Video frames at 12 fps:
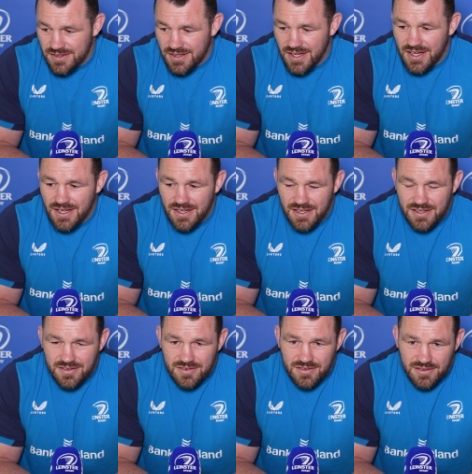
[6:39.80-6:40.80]
yeah,
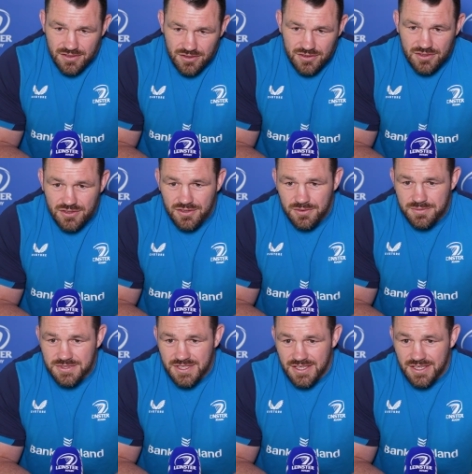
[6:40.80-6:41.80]
like luck
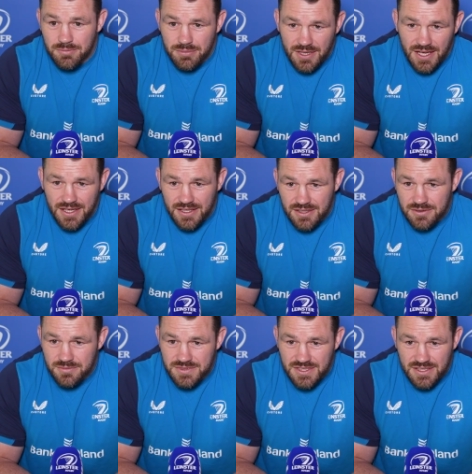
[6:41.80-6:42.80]
comes in, planning
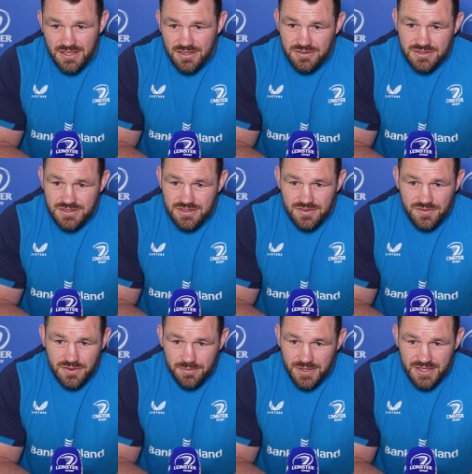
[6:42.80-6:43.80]
comes in, loads of
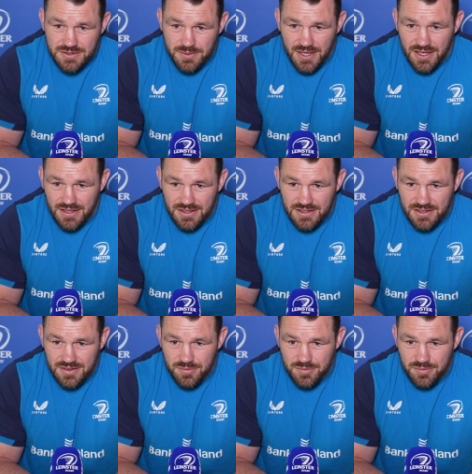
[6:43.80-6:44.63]
stuff come in as well.